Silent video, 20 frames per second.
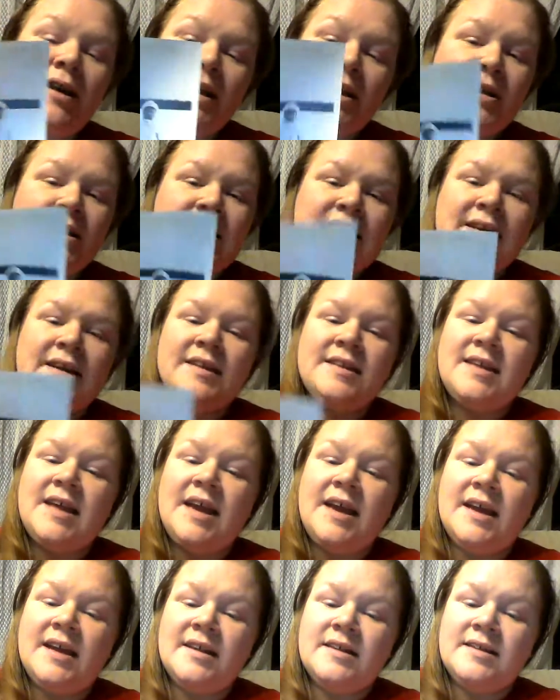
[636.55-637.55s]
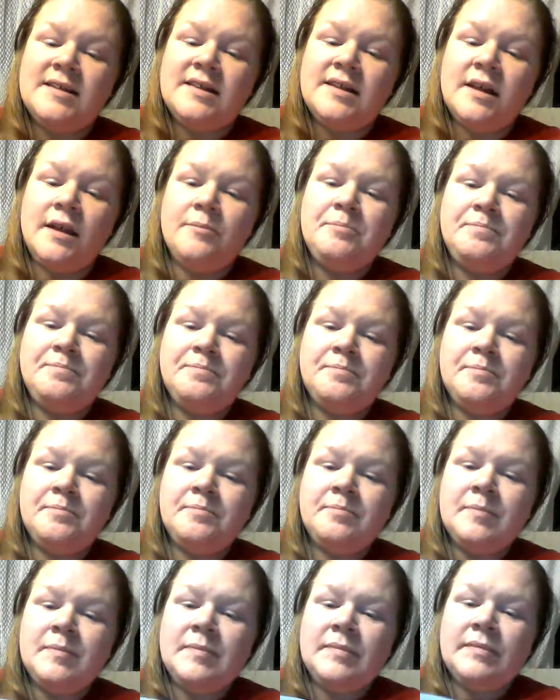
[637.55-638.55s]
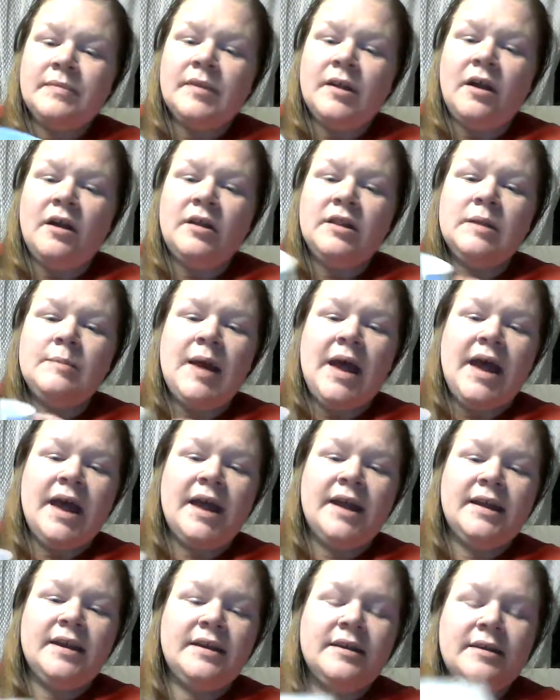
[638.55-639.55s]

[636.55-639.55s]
is it says on the back,